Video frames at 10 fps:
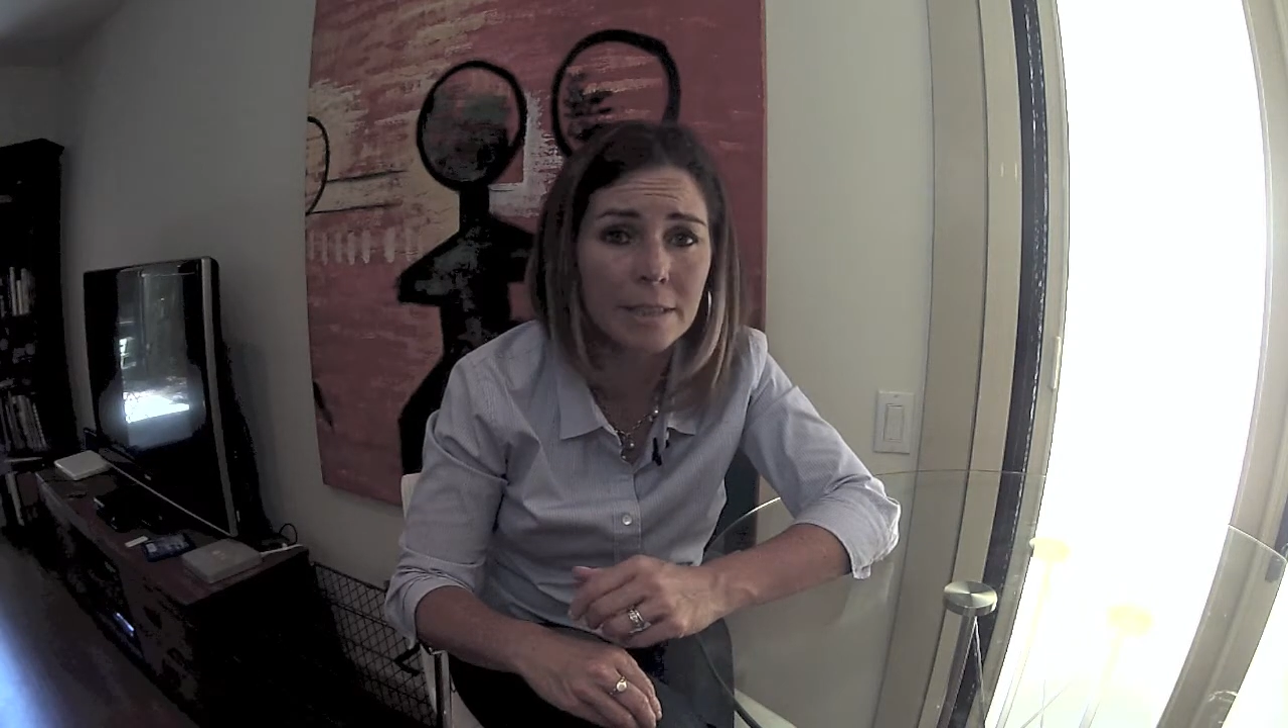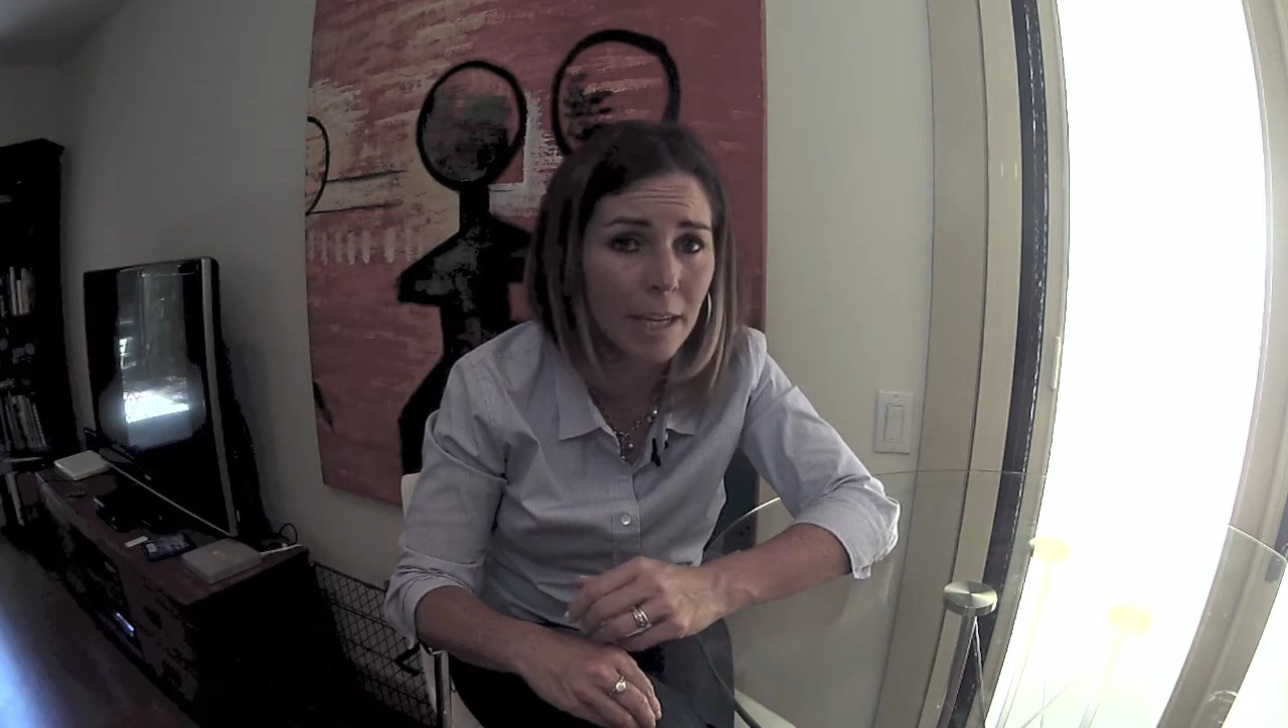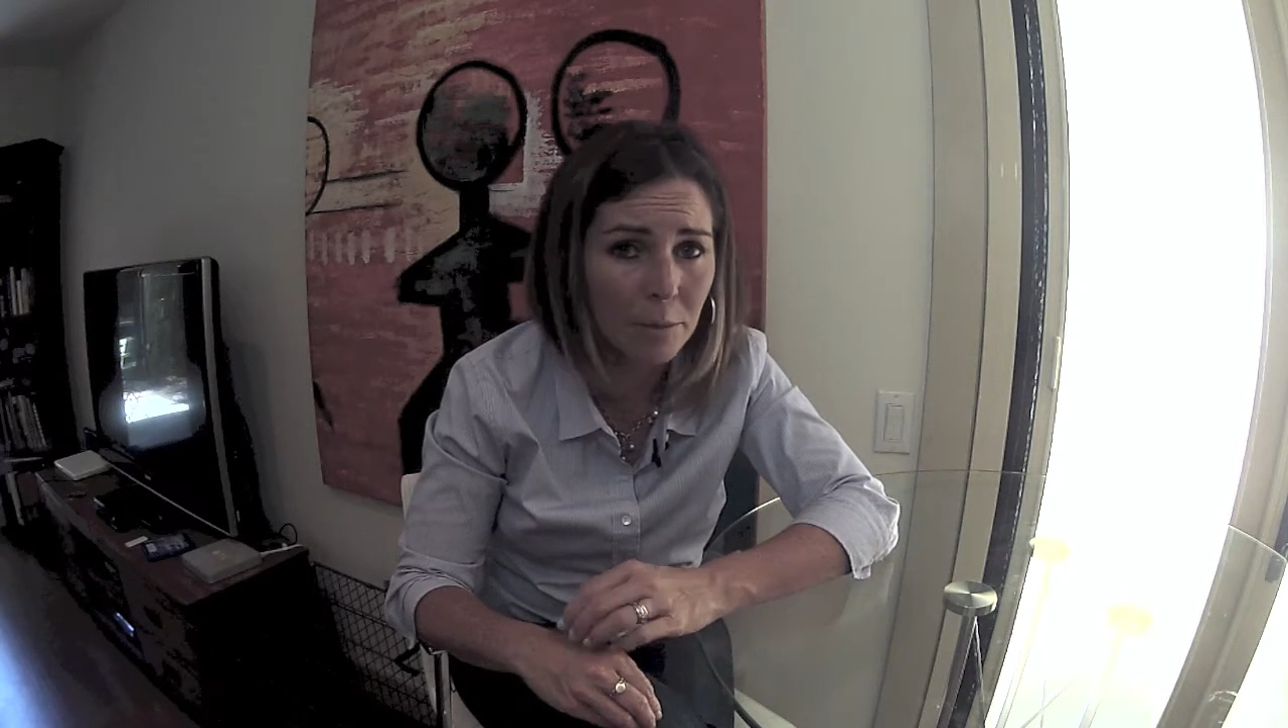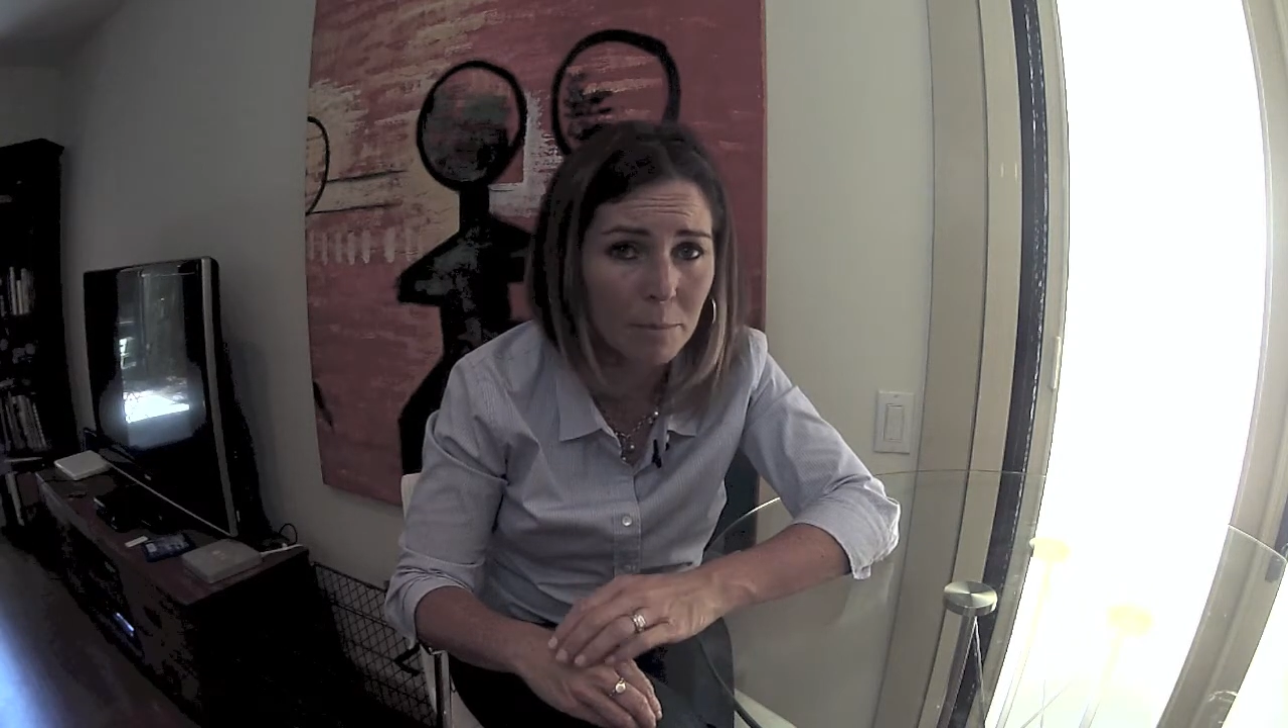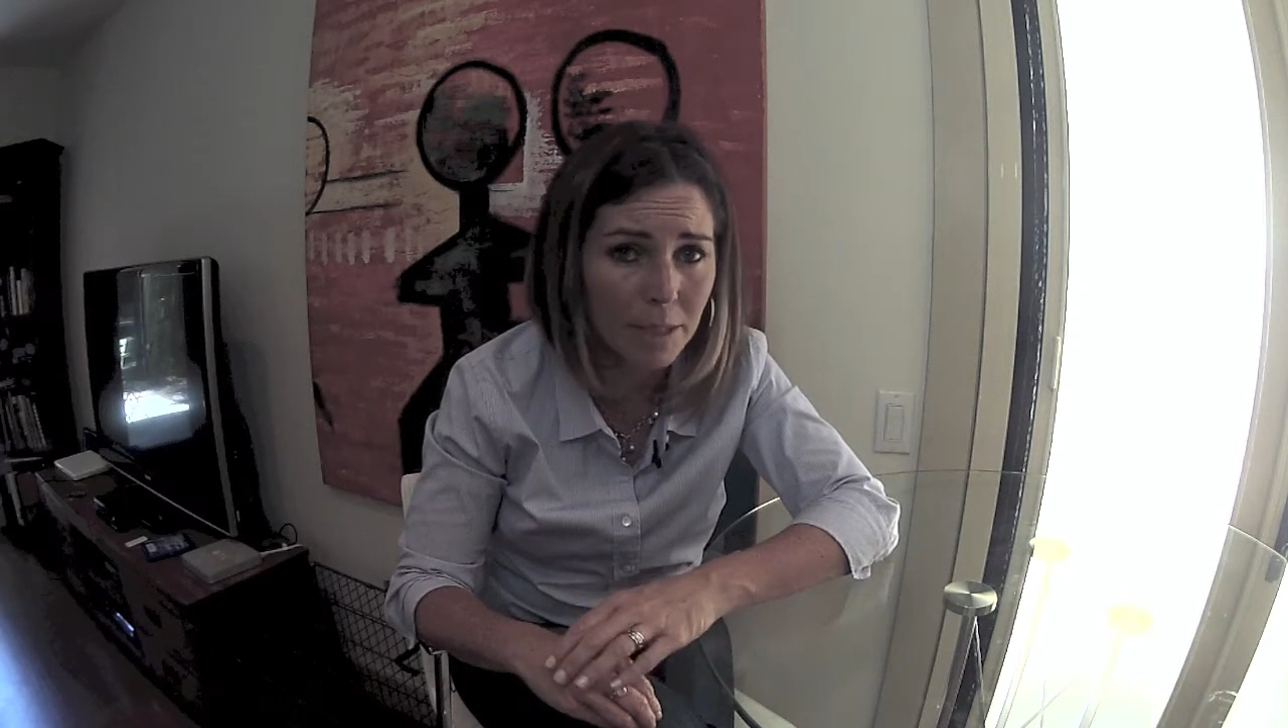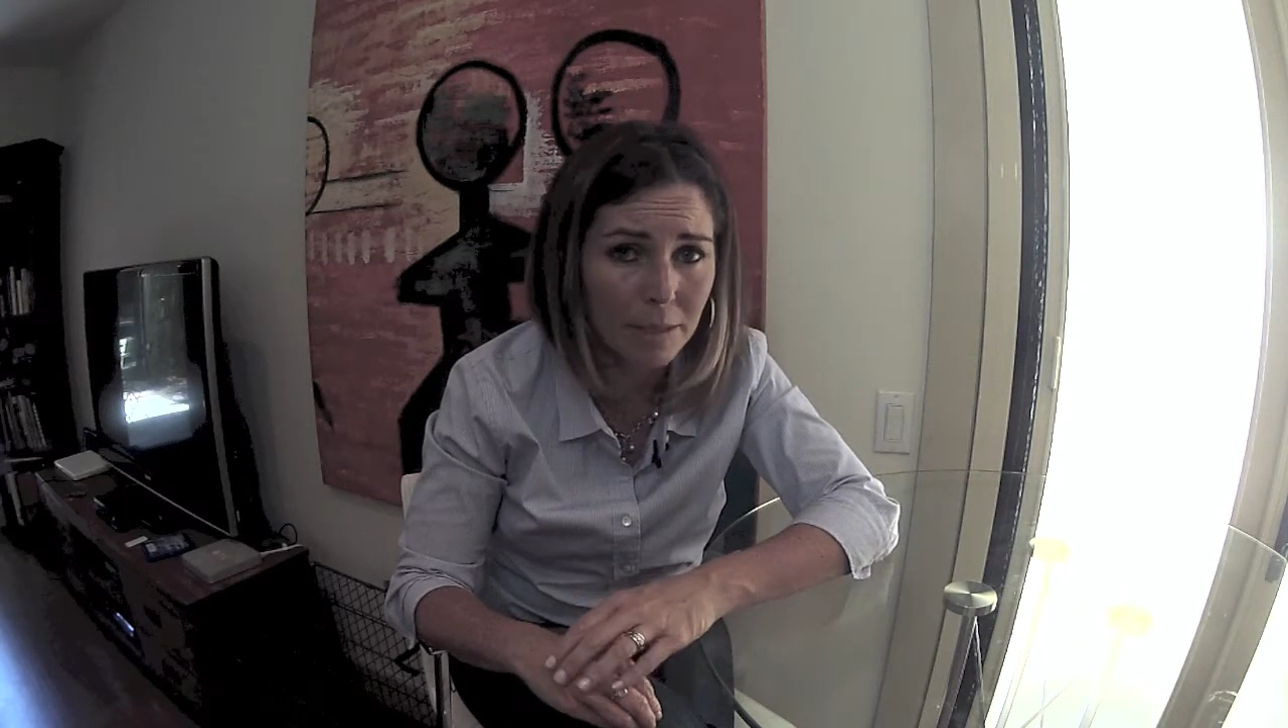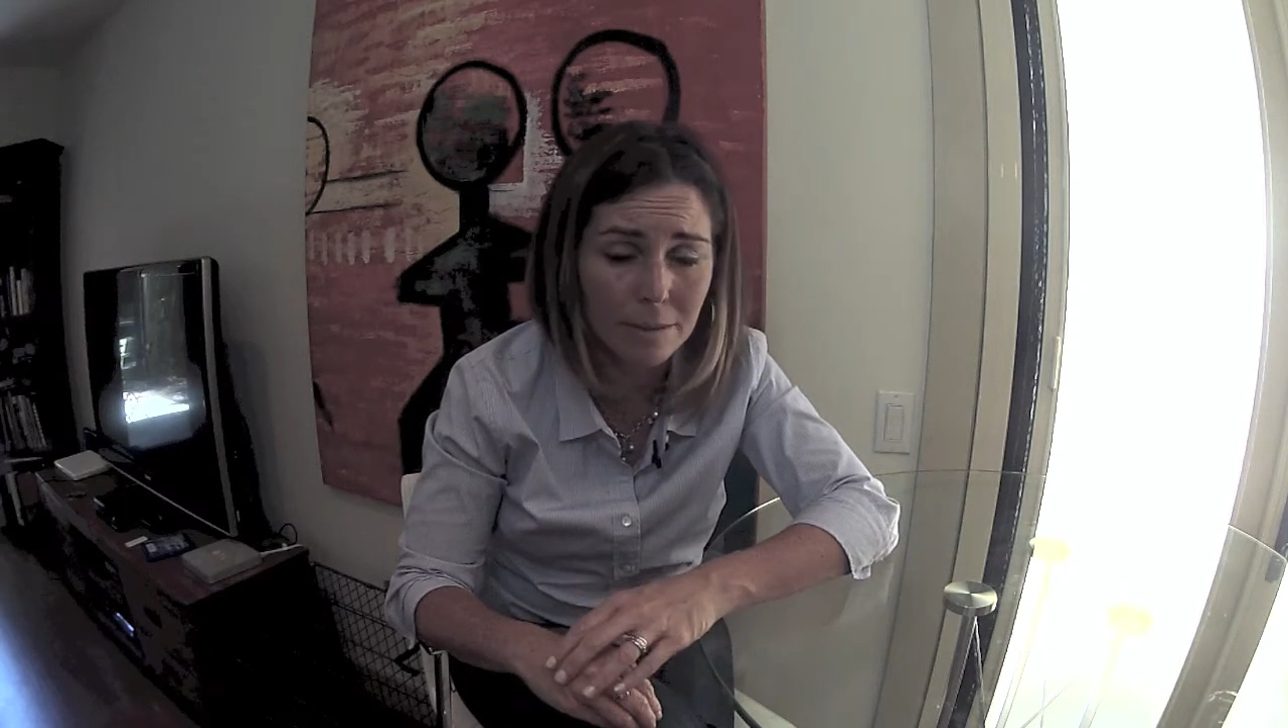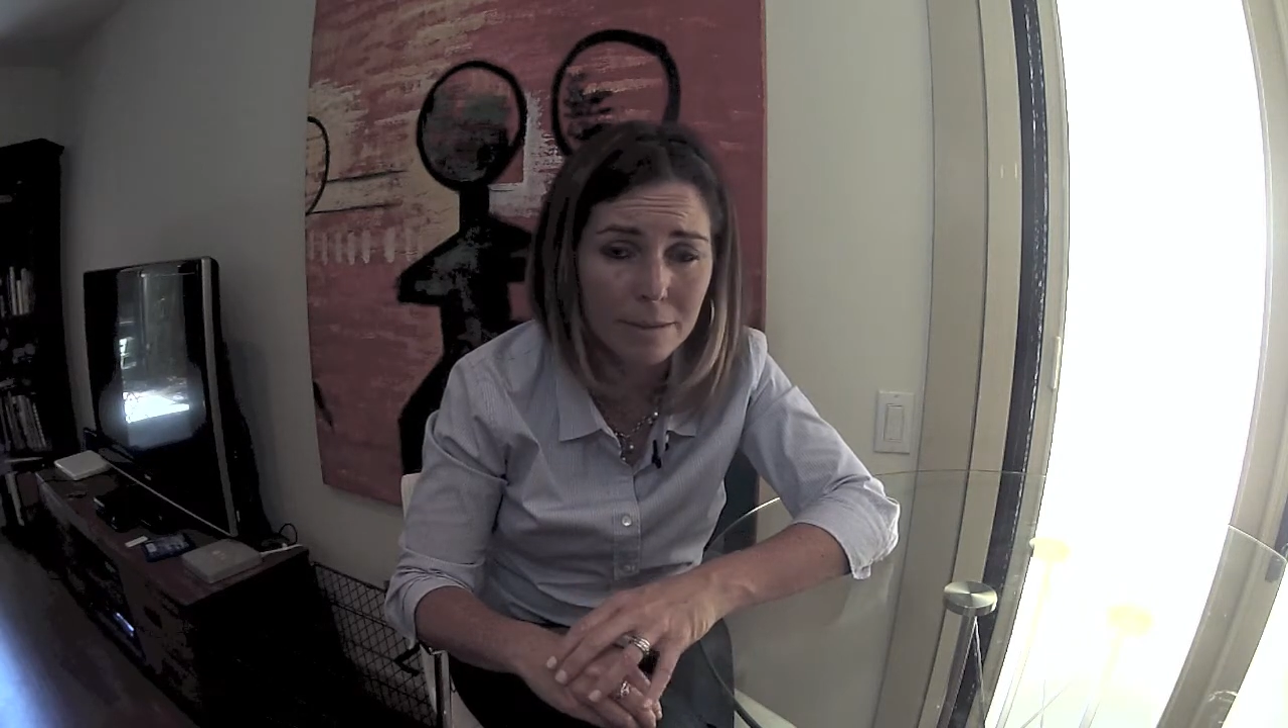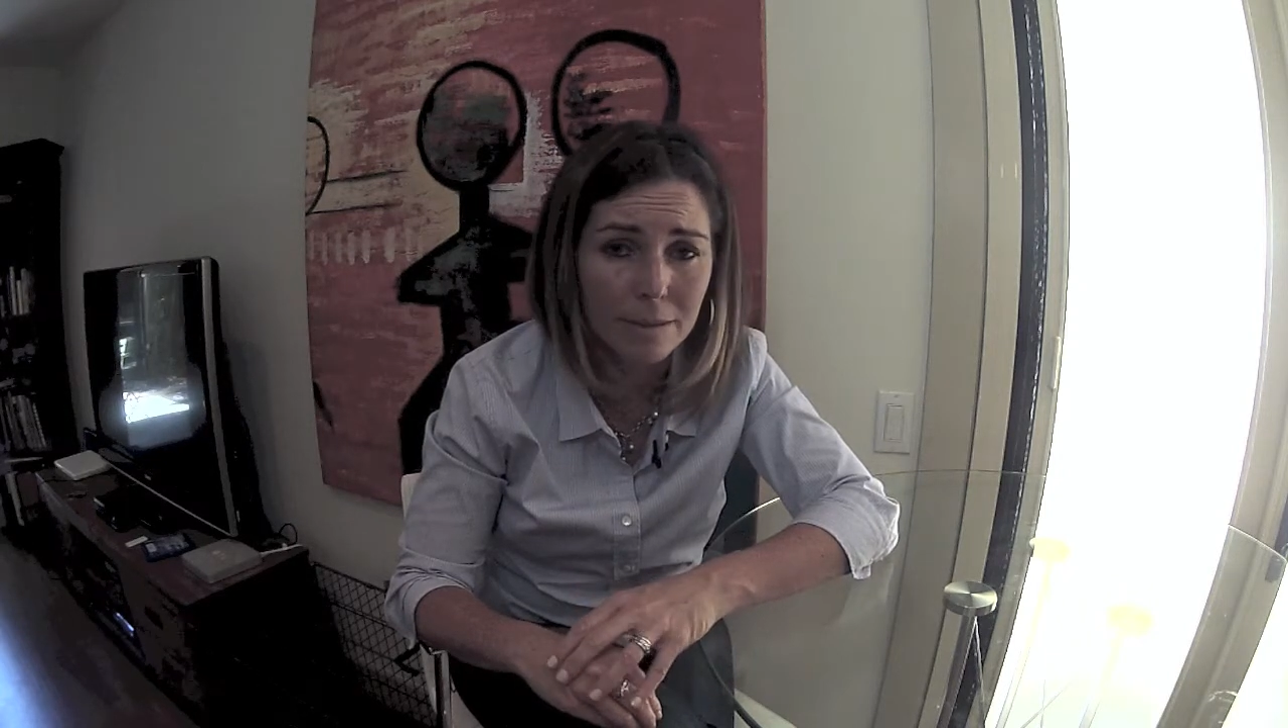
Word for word: 10 minutes